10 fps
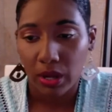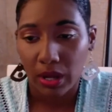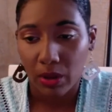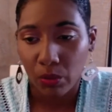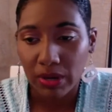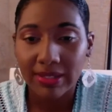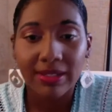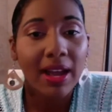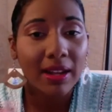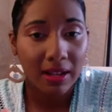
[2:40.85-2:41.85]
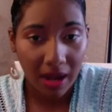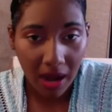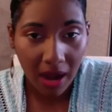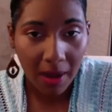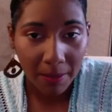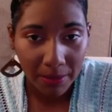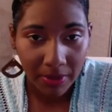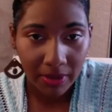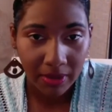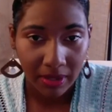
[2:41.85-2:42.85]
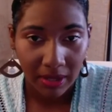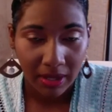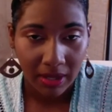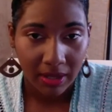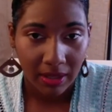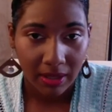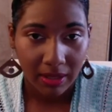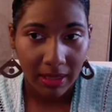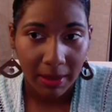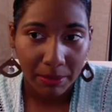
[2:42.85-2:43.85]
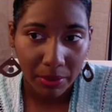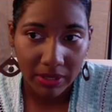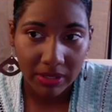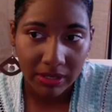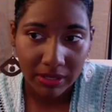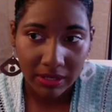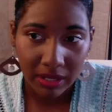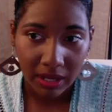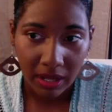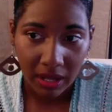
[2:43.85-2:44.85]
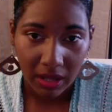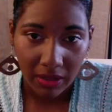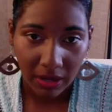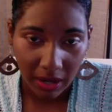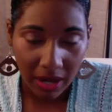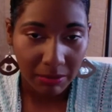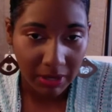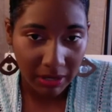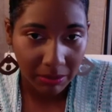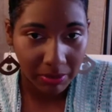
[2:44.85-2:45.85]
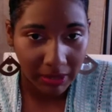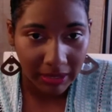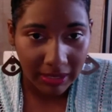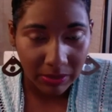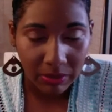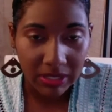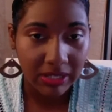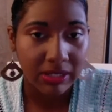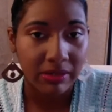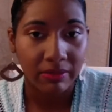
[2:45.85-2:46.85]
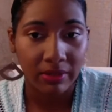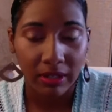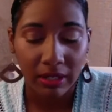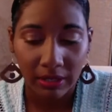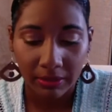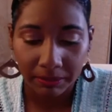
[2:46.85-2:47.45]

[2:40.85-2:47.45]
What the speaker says: When it's not a cop that puts the gunman in place, when it's a civilian,